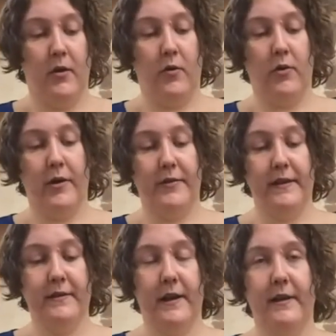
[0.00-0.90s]
or
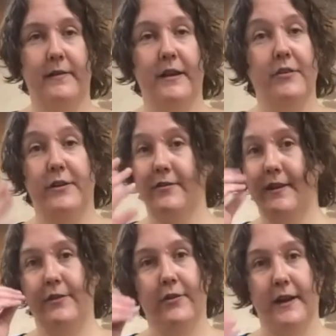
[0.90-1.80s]
these guys here, your
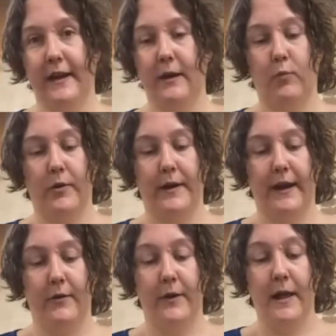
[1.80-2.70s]
teeth are going to get worn
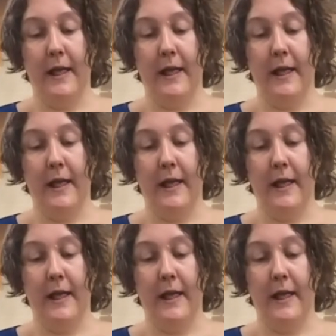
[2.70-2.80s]
down.